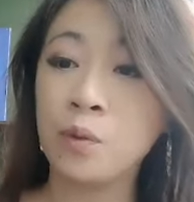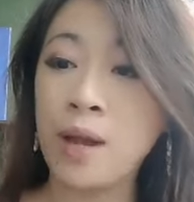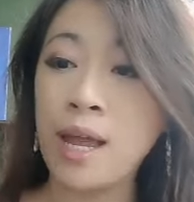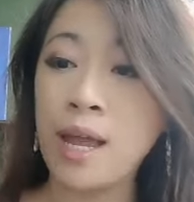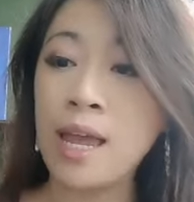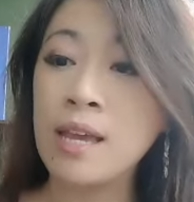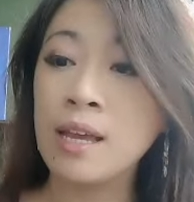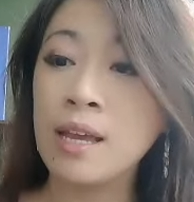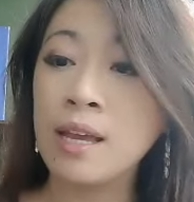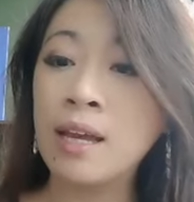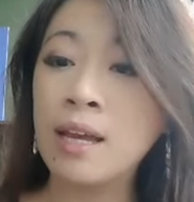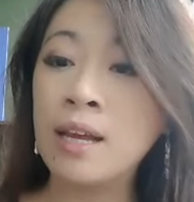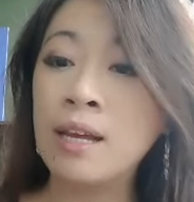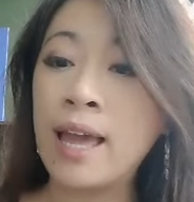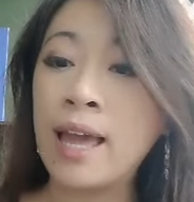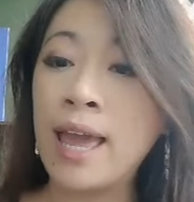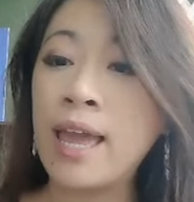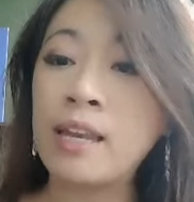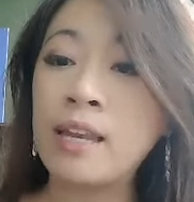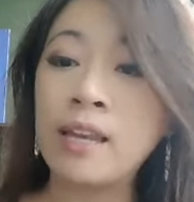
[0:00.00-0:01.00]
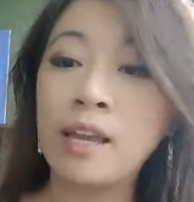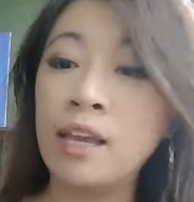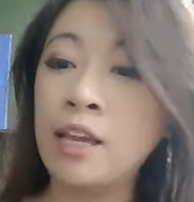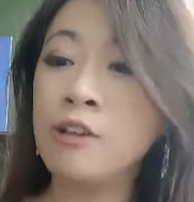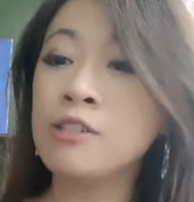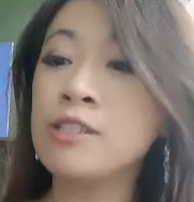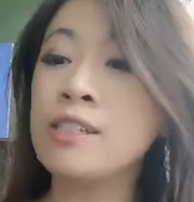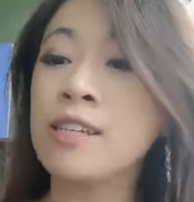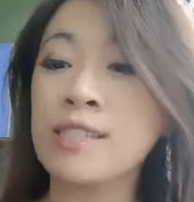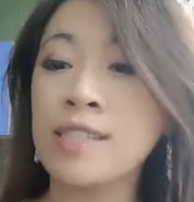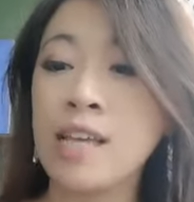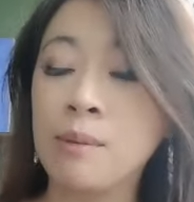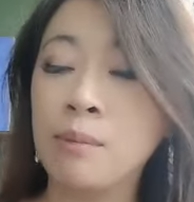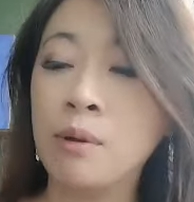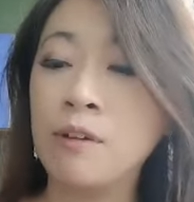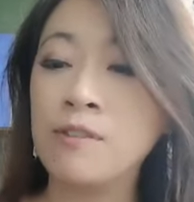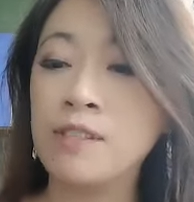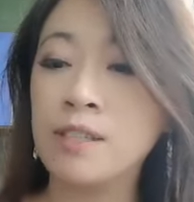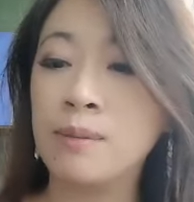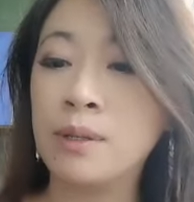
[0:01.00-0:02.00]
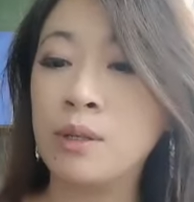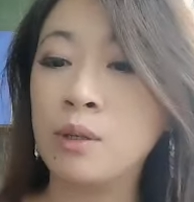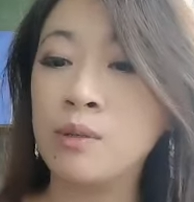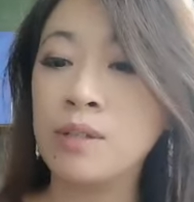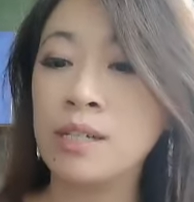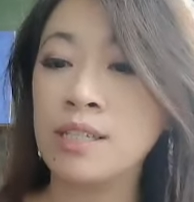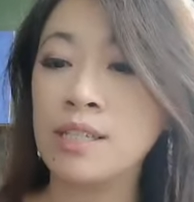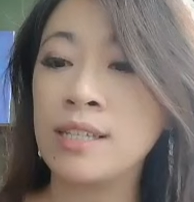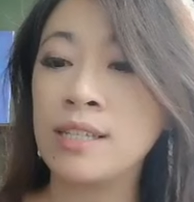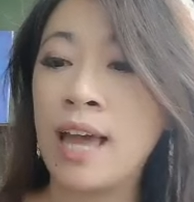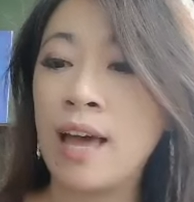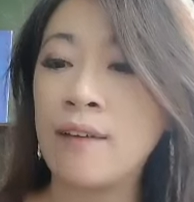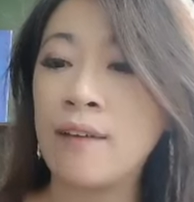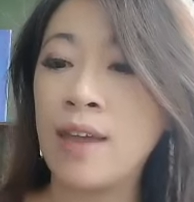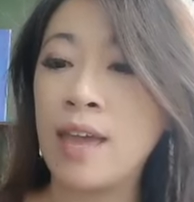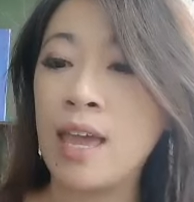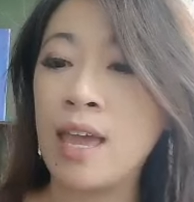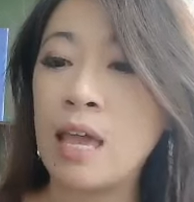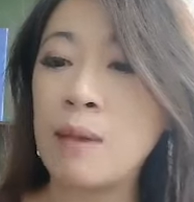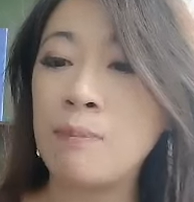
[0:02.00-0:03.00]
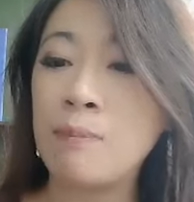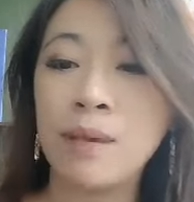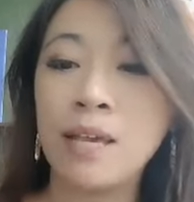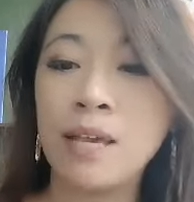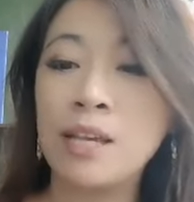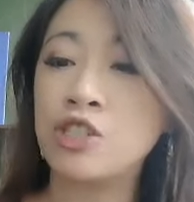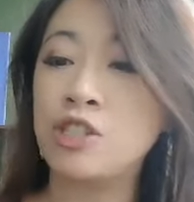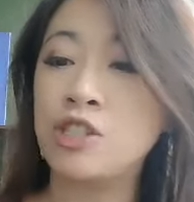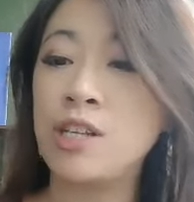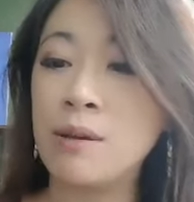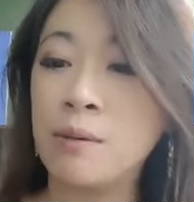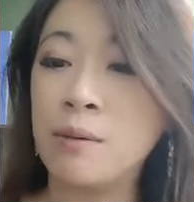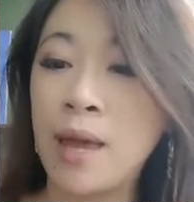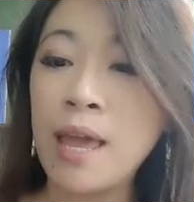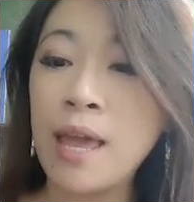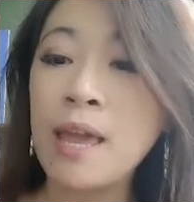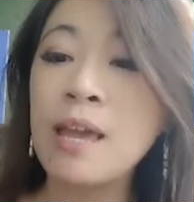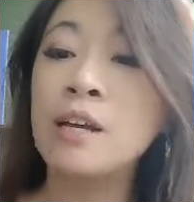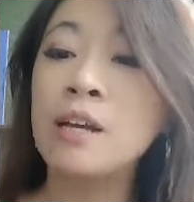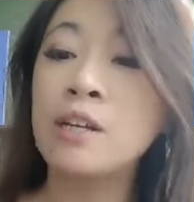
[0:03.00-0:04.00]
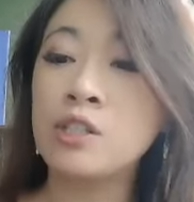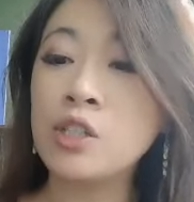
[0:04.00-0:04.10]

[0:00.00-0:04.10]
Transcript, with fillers: right? And here's an example of someone who doesn't have a PhD, okay?